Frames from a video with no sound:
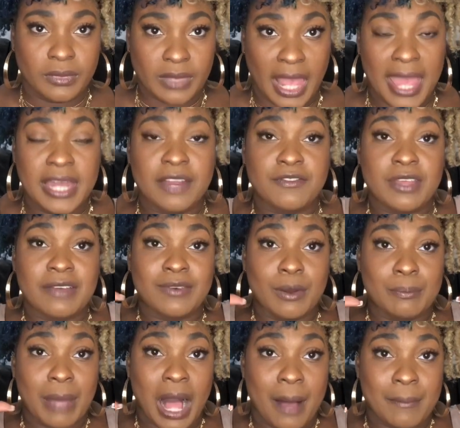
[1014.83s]
and if you have on
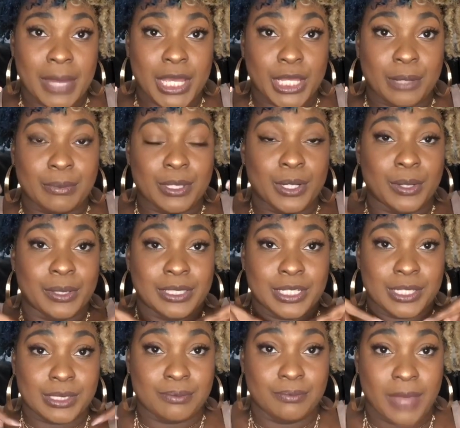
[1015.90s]
bomb makeup, you know, it
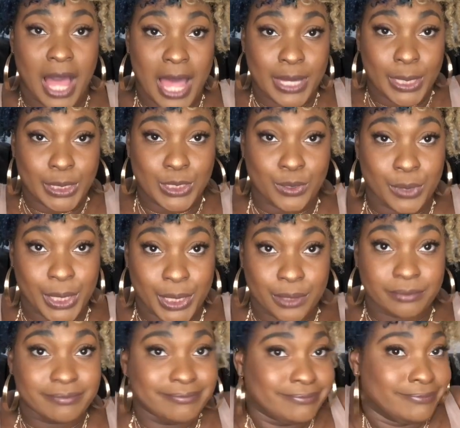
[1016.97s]
just highlights your head,
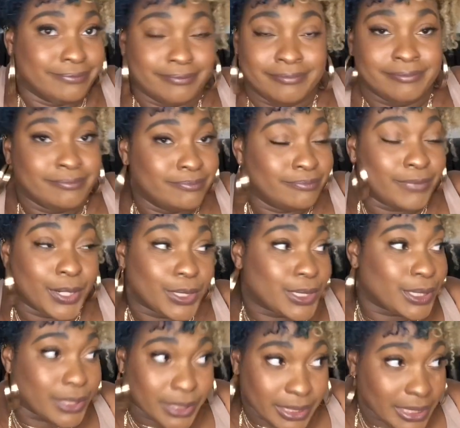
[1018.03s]

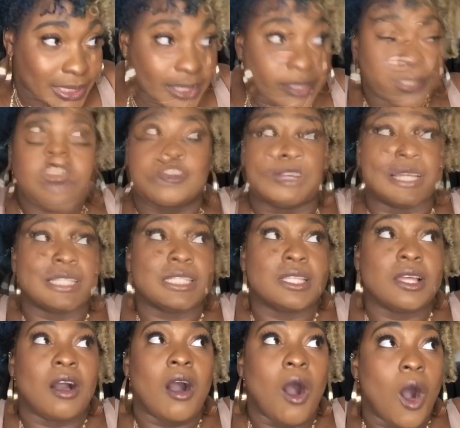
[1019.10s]
personally. This dress
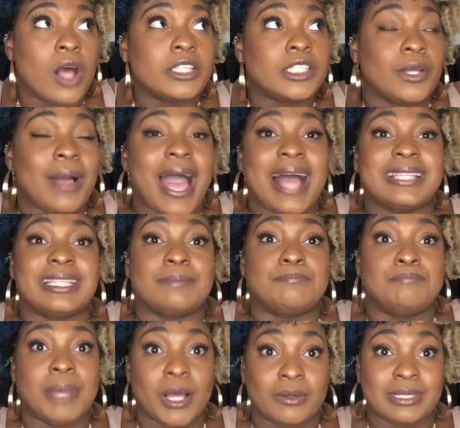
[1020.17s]
also has a
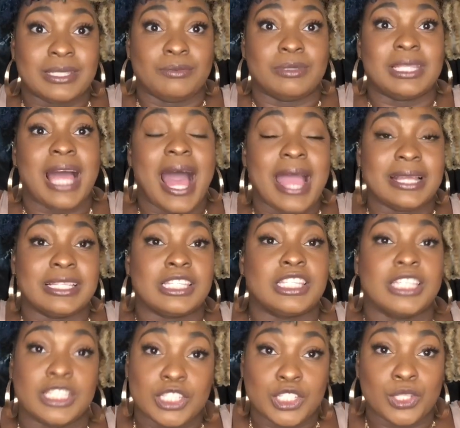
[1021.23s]
belt to tie and
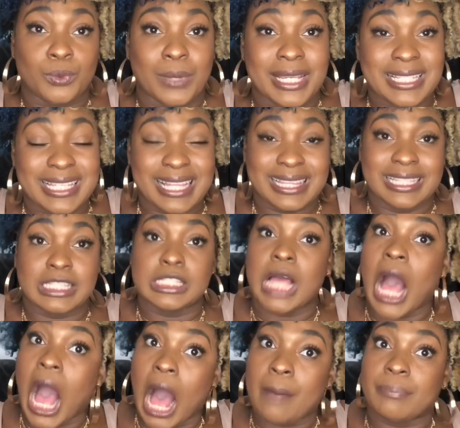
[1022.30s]
cinch the waist at the
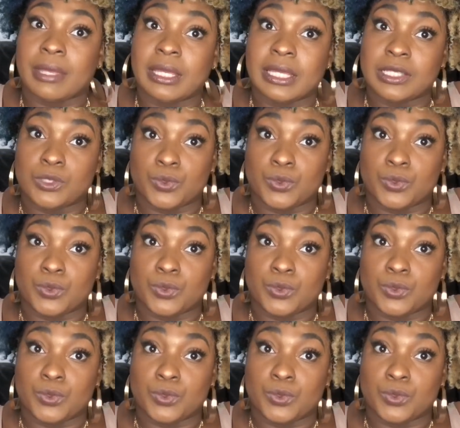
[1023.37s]
top as